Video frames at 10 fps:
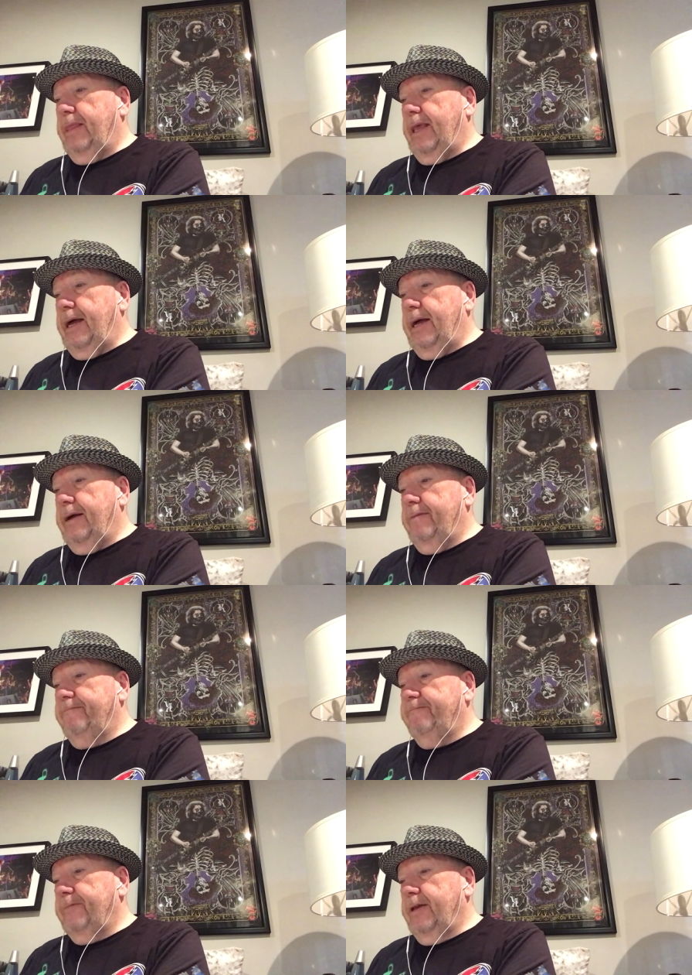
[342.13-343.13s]
Um,
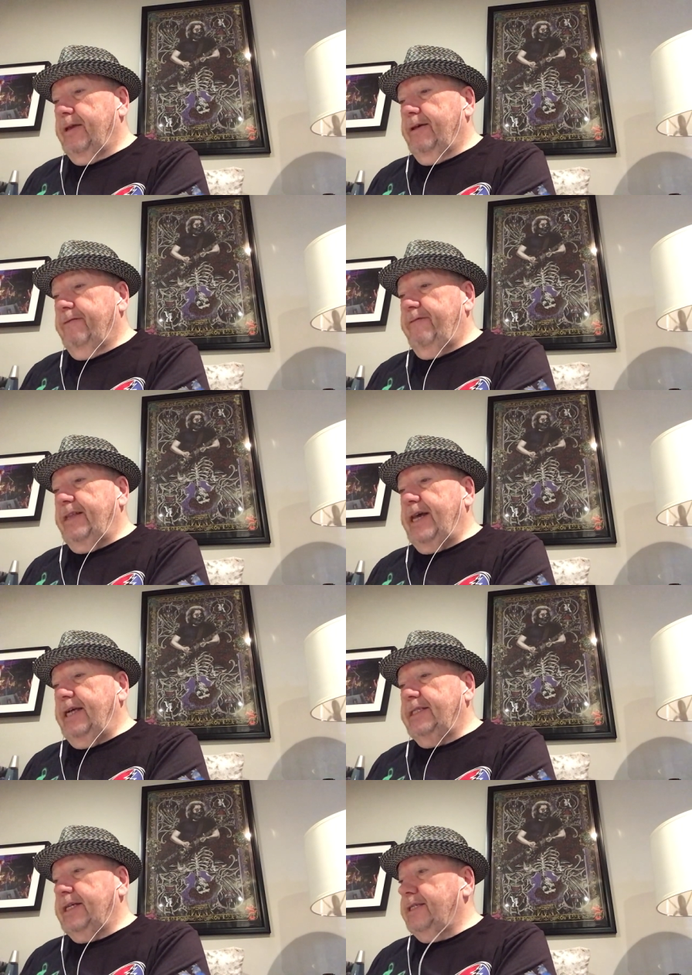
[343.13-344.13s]

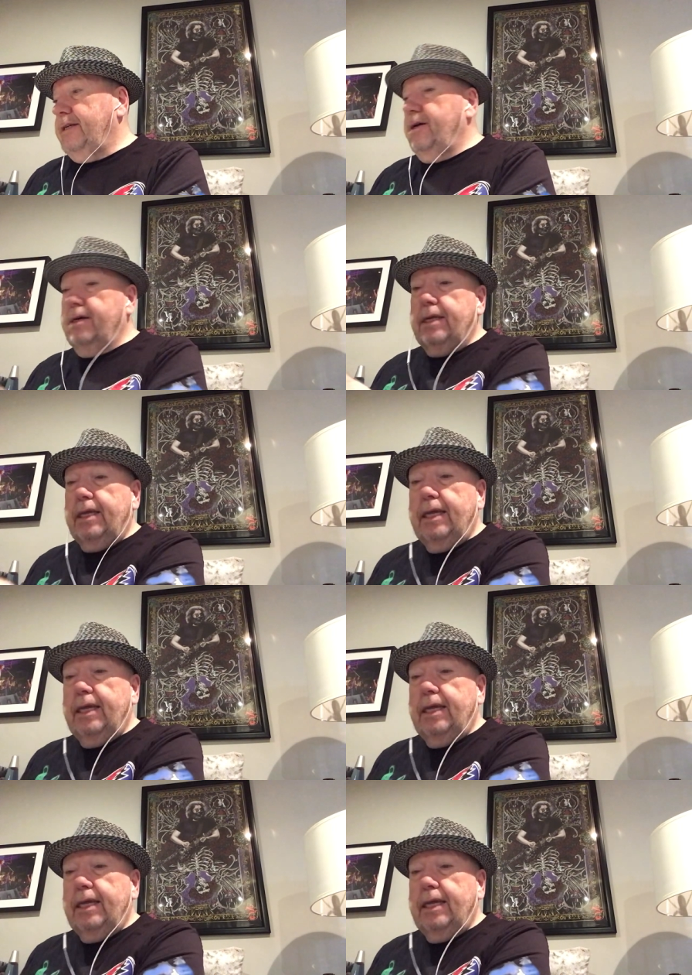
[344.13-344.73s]
fantastic song.